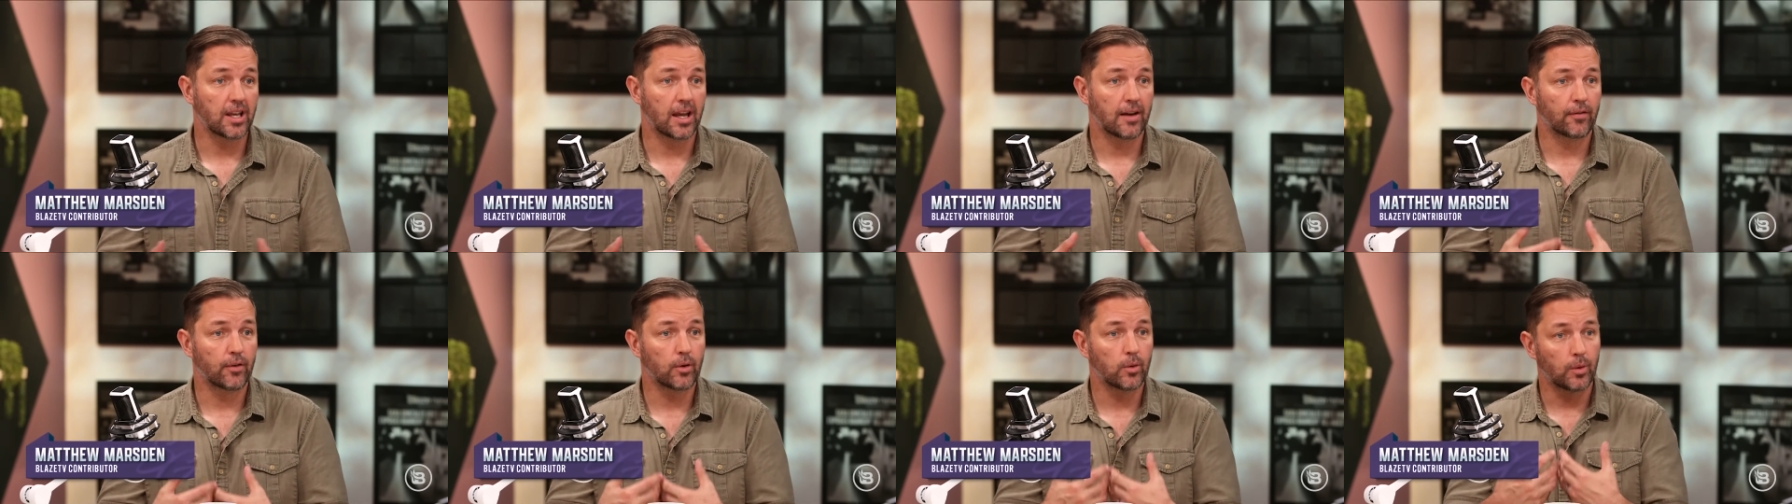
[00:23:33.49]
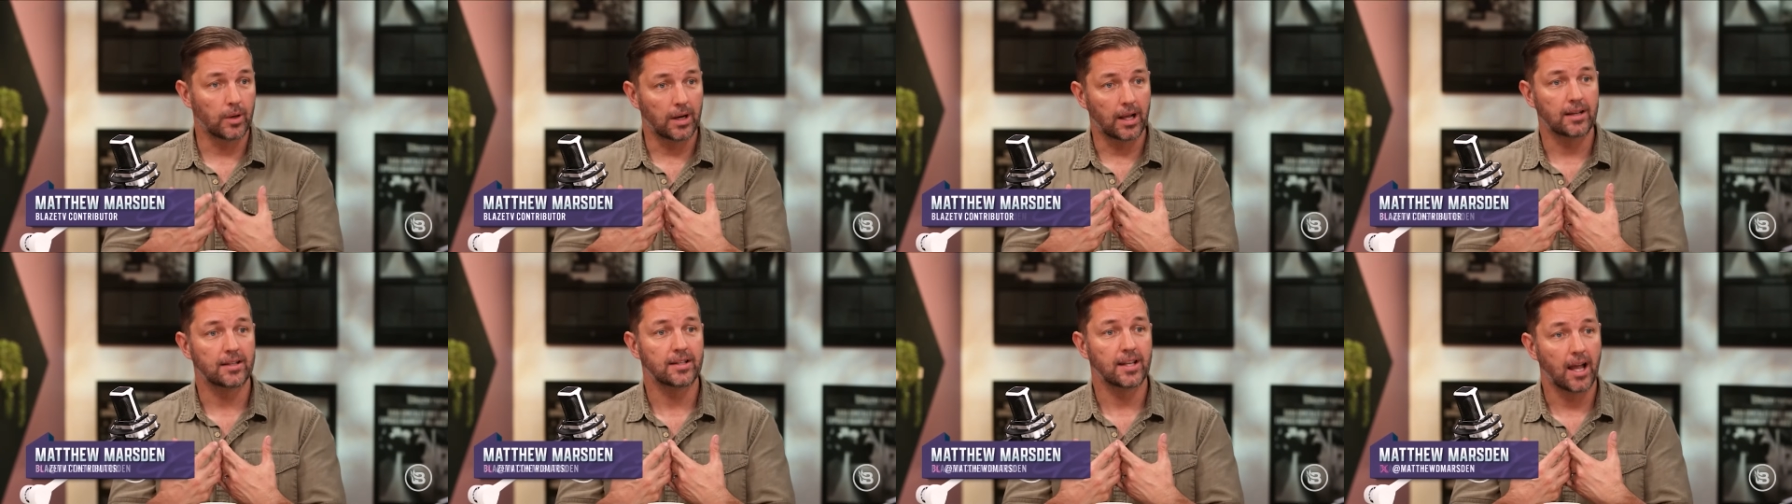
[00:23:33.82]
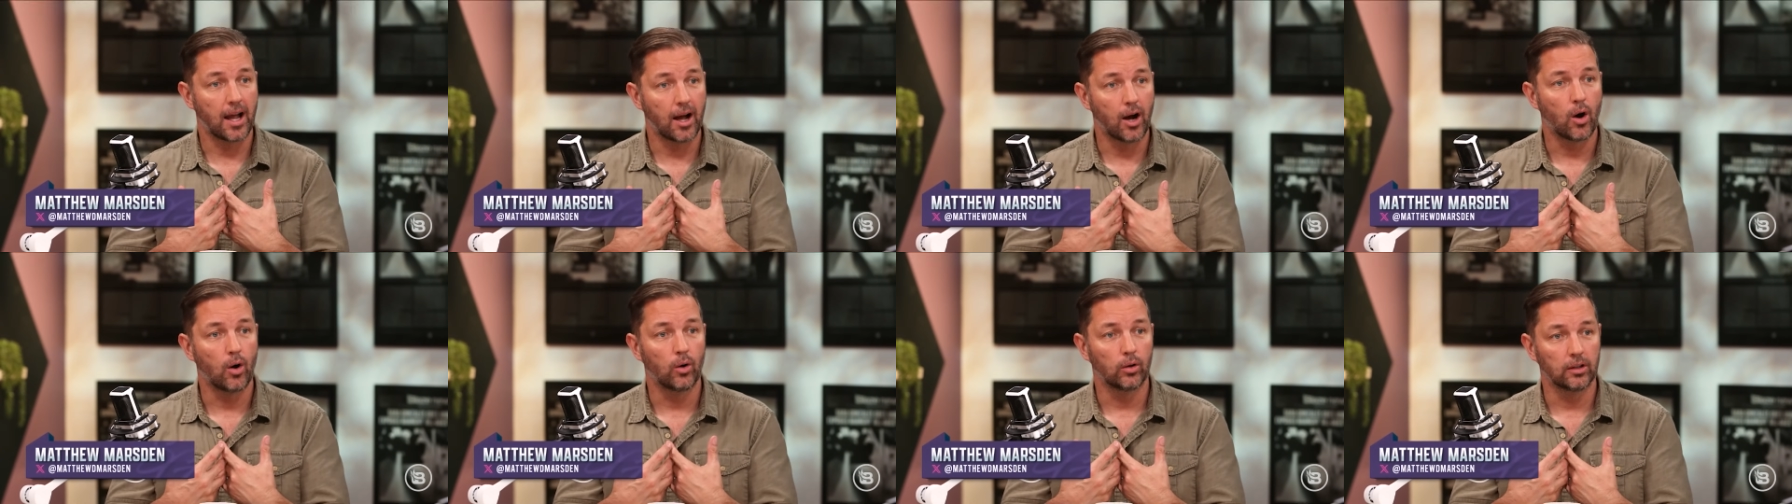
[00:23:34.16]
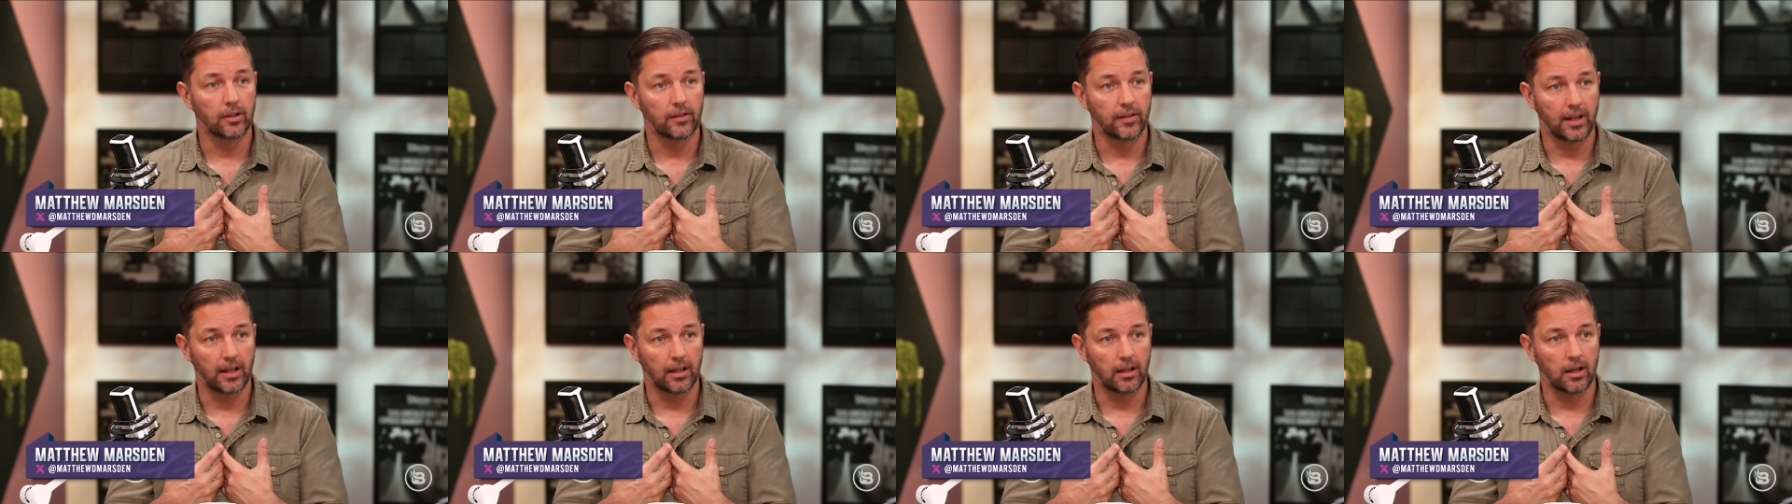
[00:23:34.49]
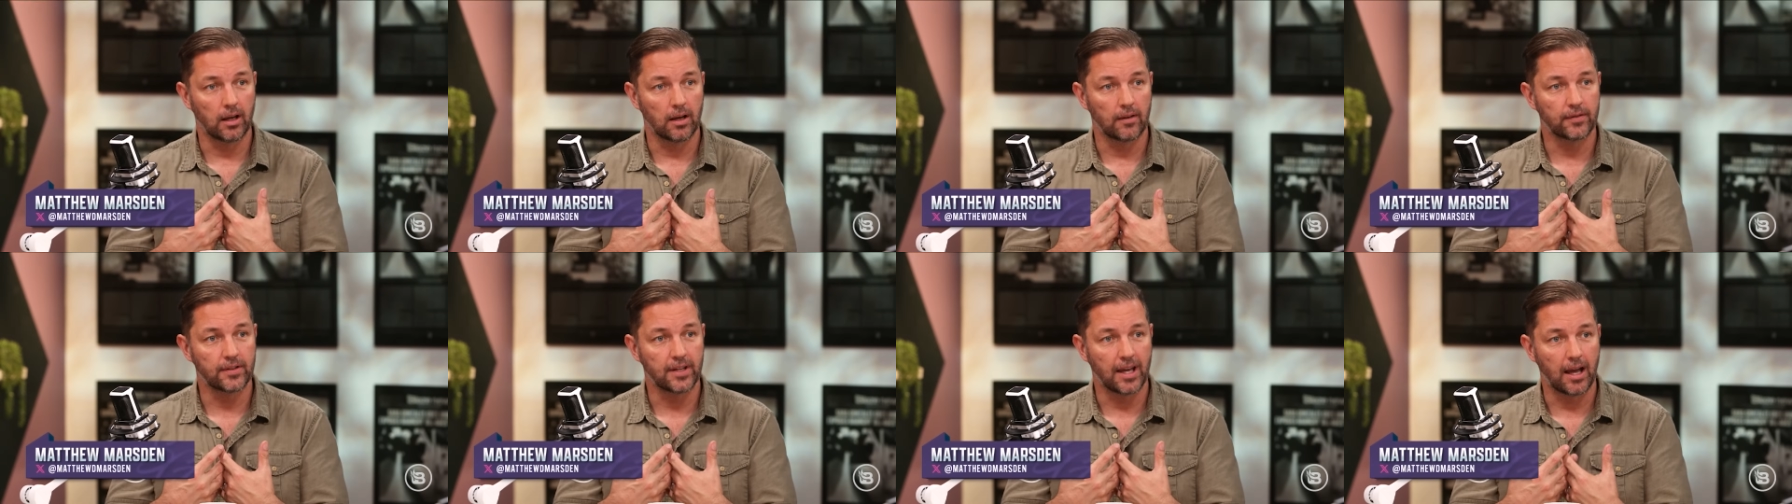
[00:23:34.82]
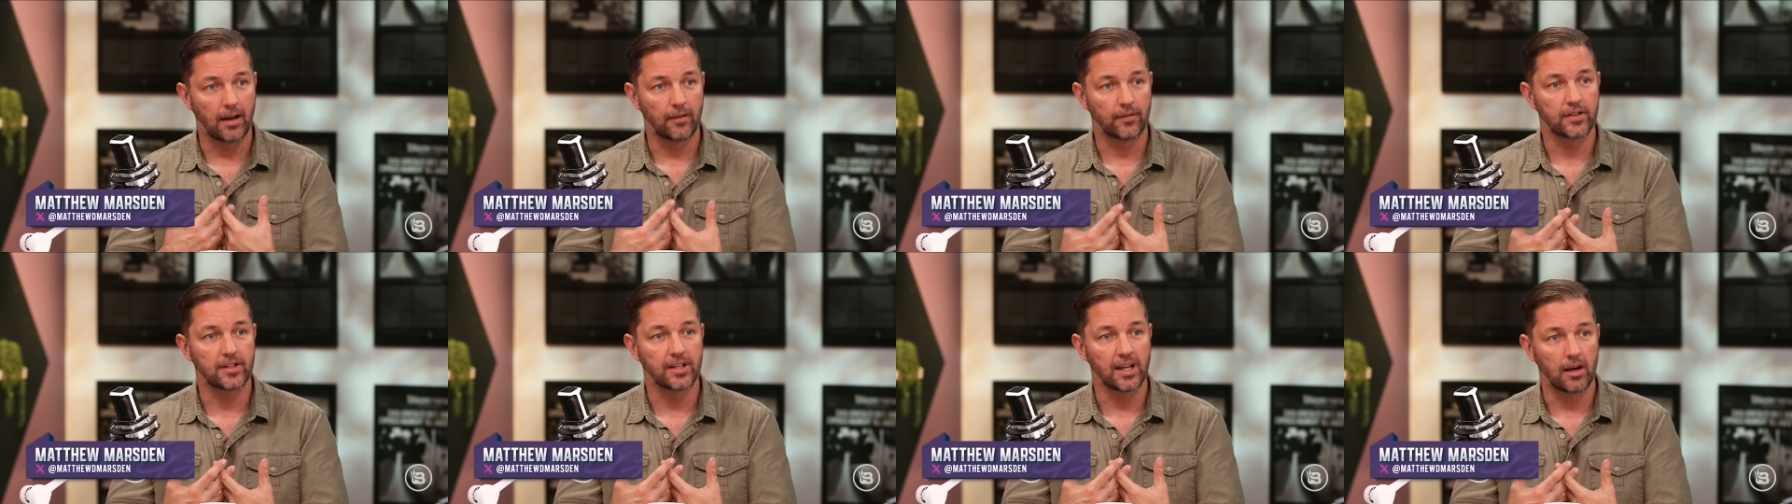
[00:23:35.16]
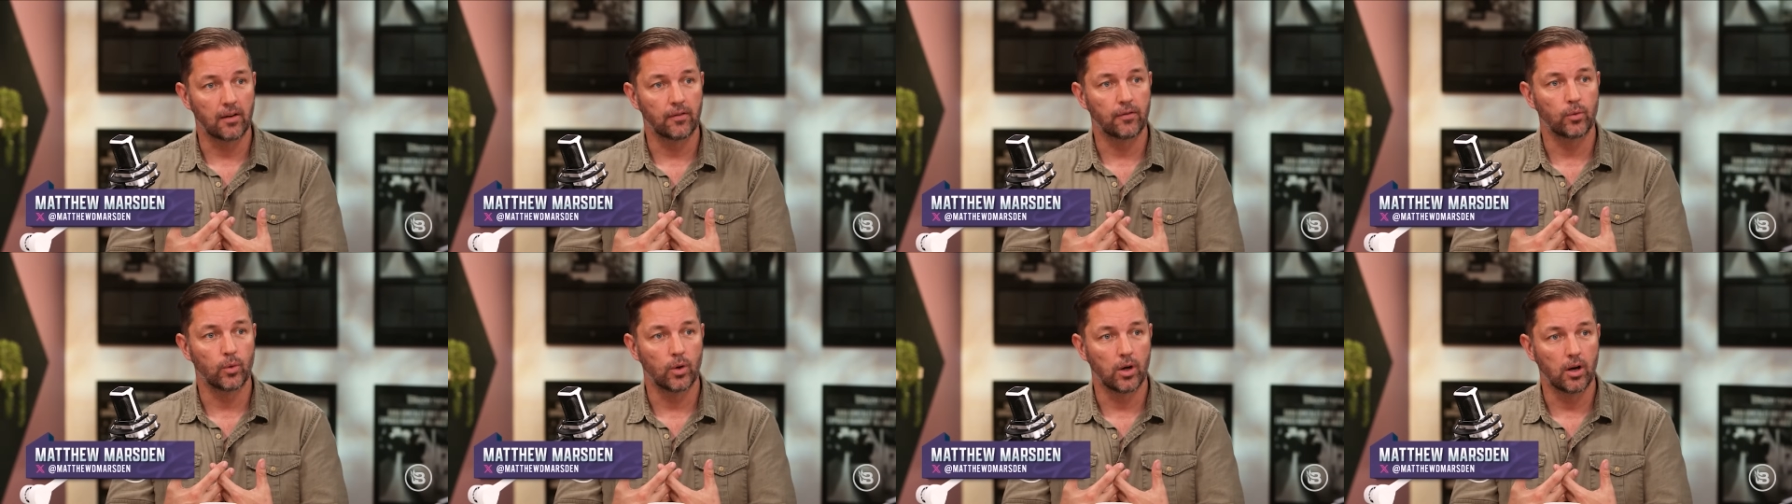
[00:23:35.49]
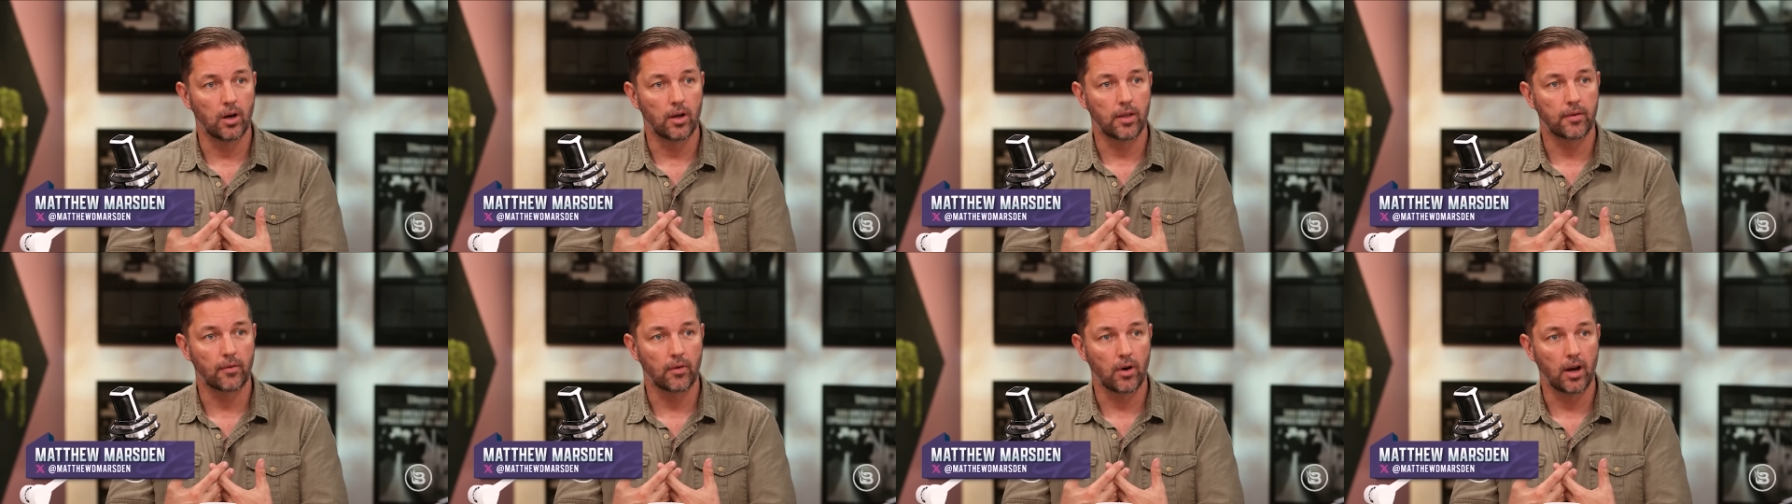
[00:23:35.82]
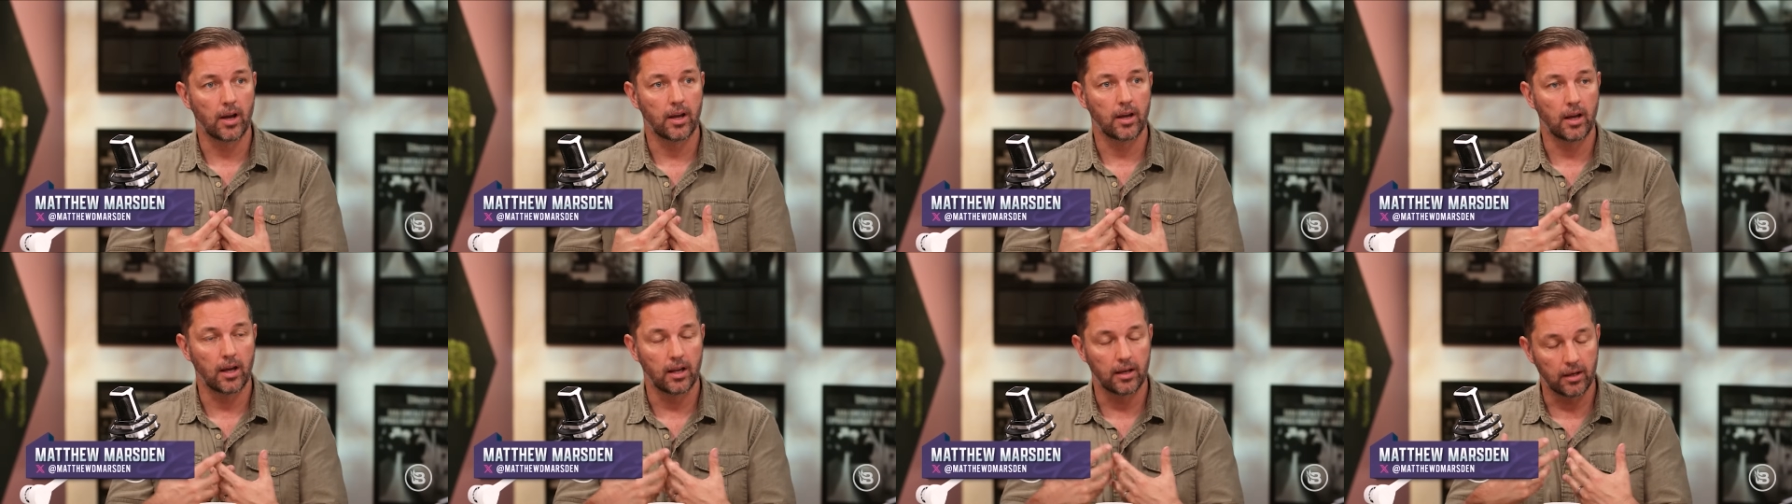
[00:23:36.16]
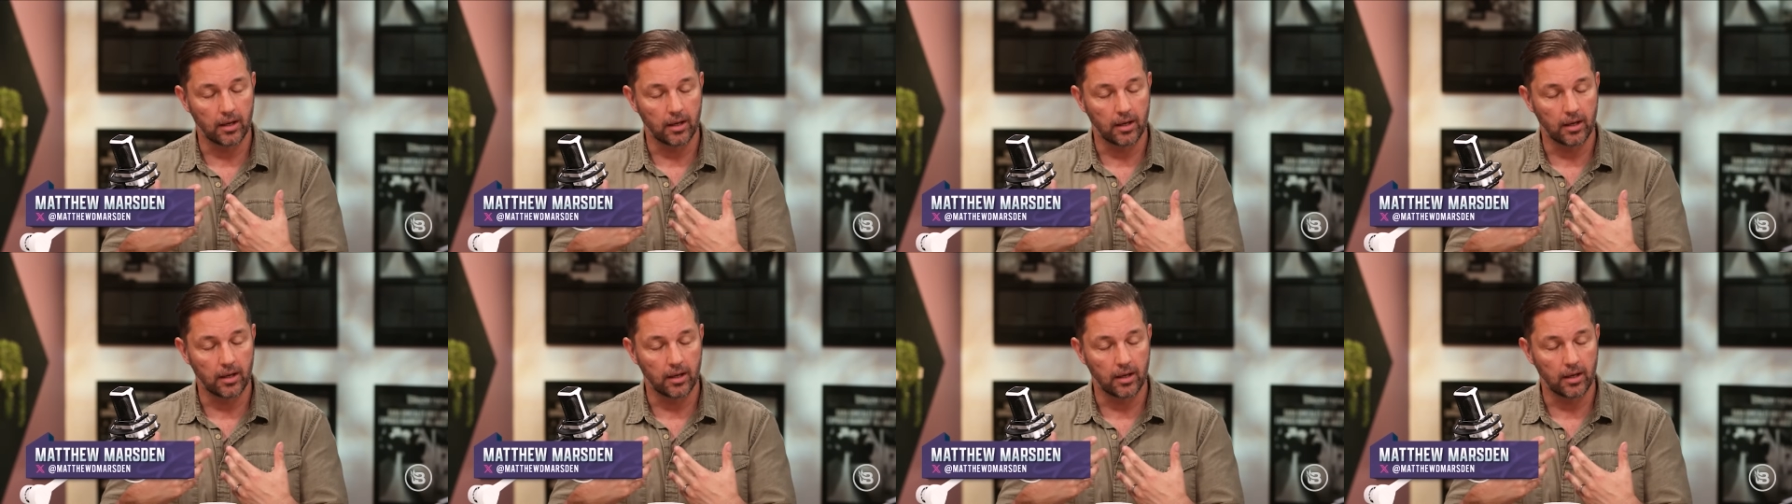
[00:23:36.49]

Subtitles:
Everyone has that hole in their life to have self-worth, right?